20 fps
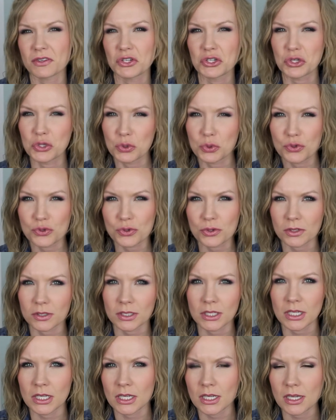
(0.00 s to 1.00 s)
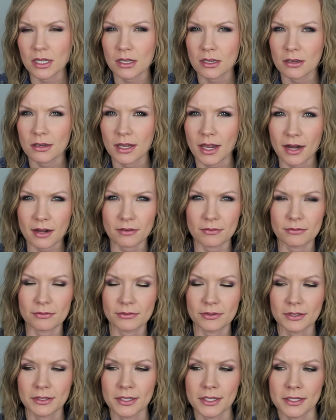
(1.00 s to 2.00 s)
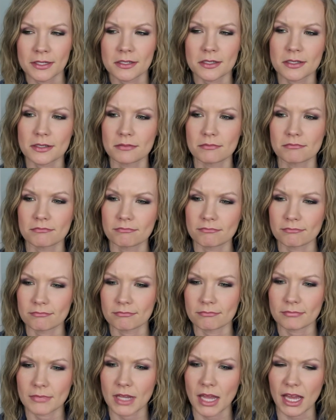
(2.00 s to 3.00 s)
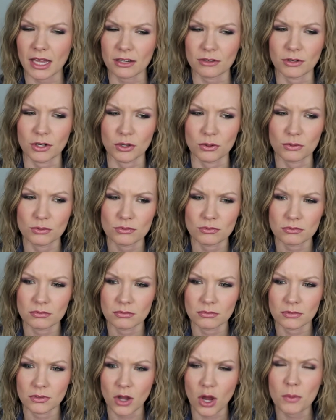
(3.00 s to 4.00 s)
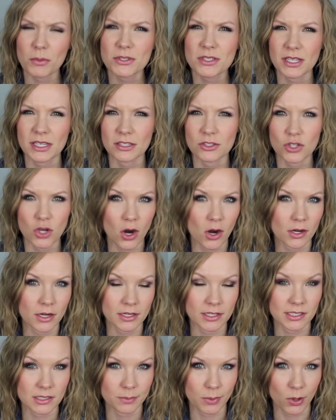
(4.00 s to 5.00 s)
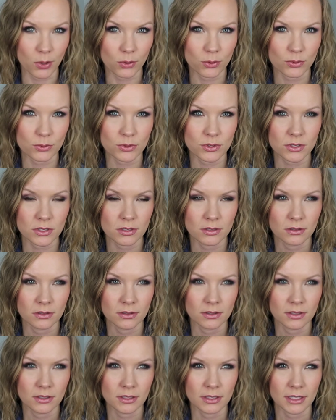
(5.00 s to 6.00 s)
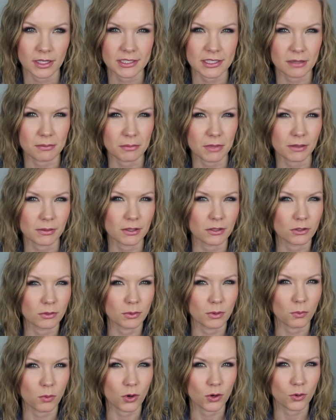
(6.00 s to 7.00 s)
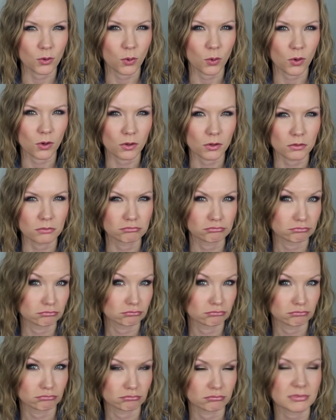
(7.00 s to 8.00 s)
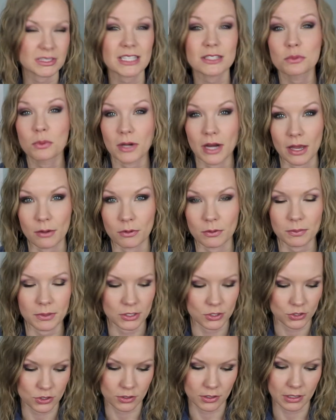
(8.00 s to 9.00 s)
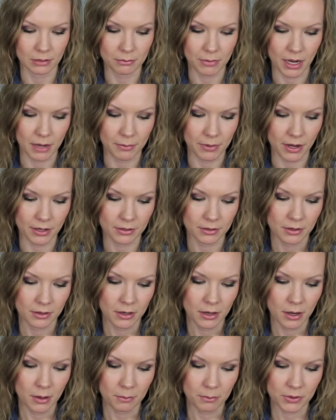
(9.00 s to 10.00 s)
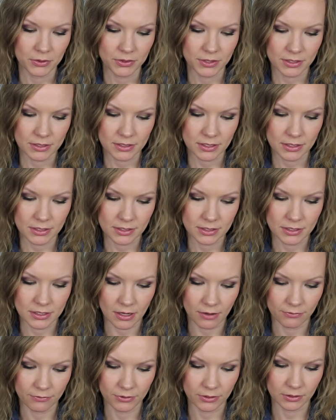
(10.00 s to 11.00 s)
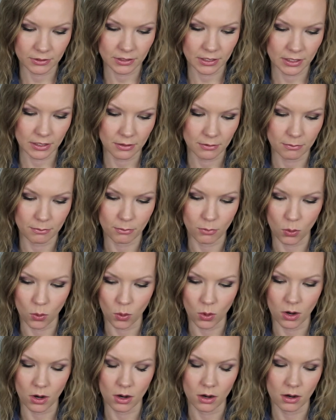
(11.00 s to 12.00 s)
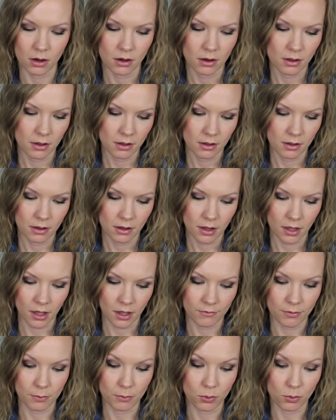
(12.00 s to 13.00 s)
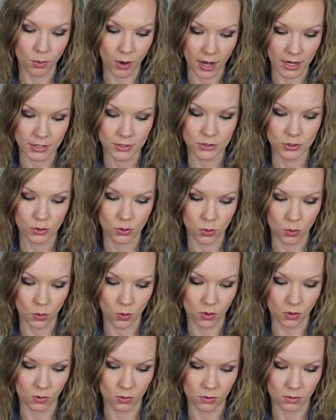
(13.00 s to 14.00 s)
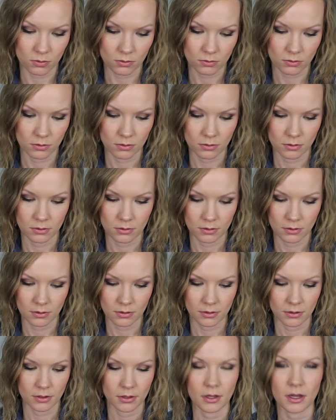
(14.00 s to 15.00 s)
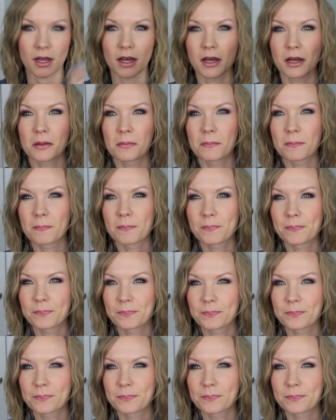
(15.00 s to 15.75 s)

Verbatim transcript: a neutrally kind of, I don't know, almost like tart exposed, except maybe a little bit more coral. That's what I would picture in my mind. But this is definitely more of a bright coral. Um...